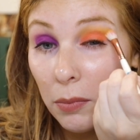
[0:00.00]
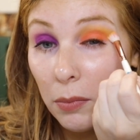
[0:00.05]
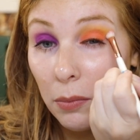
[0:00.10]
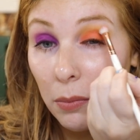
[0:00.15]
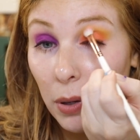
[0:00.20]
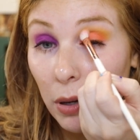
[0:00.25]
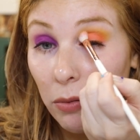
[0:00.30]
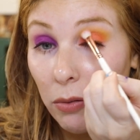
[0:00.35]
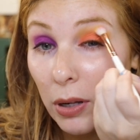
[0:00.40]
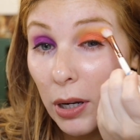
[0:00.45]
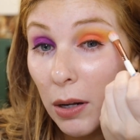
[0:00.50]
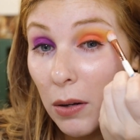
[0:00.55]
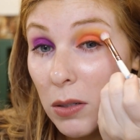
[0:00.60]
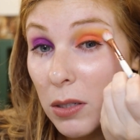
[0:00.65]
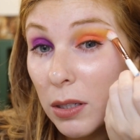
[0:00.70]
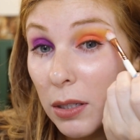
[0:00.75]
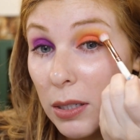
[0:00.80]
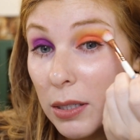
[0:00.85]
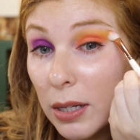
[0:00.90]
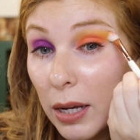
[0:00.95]
buff it out
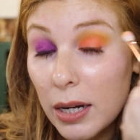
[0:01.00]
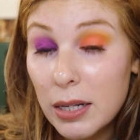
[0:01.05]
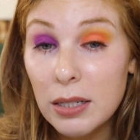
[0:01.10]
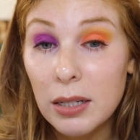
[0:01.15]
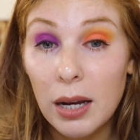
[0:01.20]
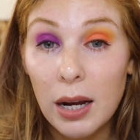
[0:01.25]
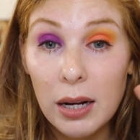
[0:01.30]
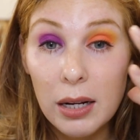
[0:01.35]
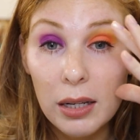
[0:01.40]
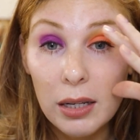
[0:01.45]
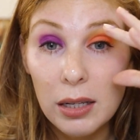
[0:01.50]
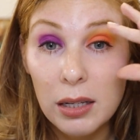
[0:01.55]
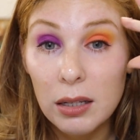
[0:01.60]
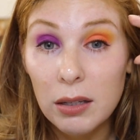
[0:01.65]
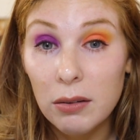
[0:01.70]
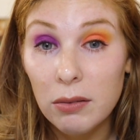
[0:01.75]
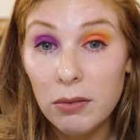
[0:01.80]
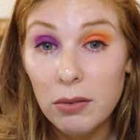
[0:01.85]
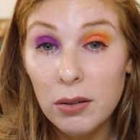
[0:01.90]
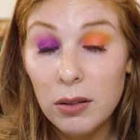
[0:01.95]
to the side to kind of
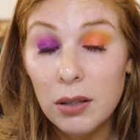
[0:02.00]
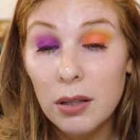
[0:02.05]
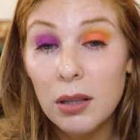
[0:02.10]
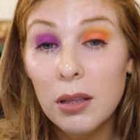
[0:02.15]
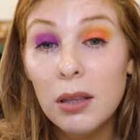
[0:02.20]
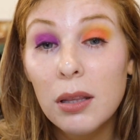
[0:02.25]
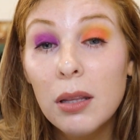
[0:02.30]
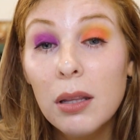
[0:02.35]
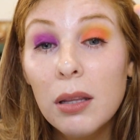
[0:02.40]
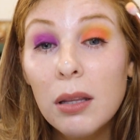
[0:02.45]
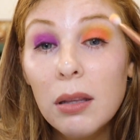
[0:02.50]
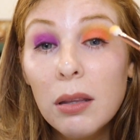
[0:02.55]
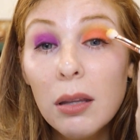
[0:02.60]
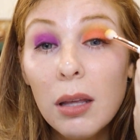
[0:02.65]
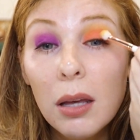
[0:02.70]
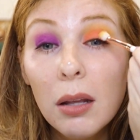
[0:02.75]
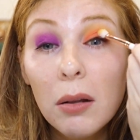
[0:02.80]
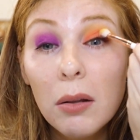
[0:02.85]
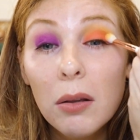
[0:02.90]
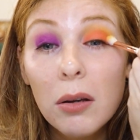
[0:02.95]
give
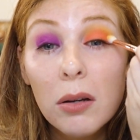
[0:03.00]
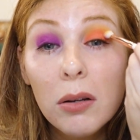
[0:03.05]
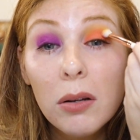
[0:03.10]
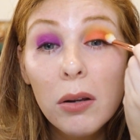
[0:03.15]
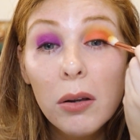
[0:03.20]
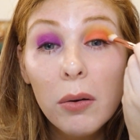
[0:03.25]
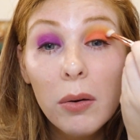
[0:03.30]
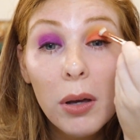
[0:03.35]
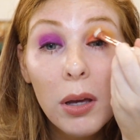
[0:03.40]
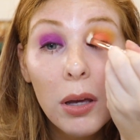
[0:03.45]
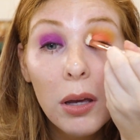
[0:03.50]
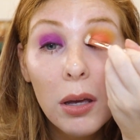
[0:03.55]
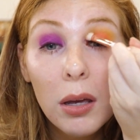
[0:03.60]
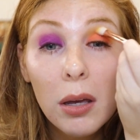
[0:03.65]
that look to it.